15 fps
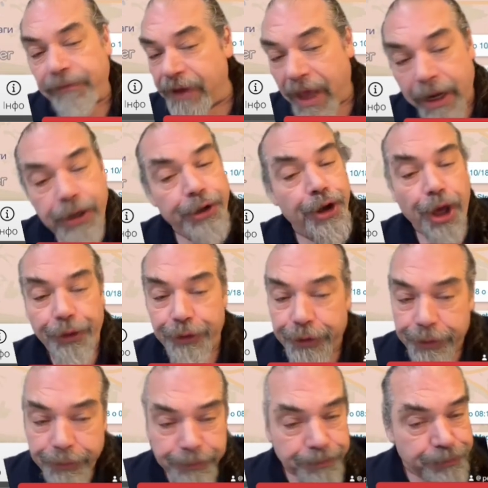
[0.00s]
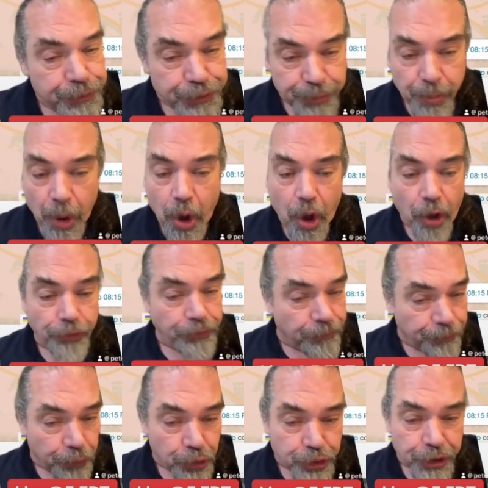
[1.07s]
yet another small
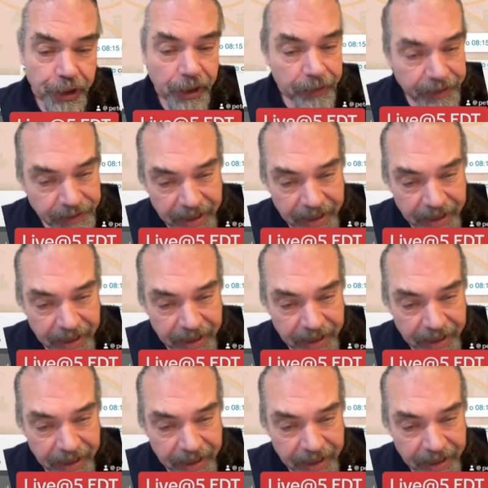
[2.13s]
diversionary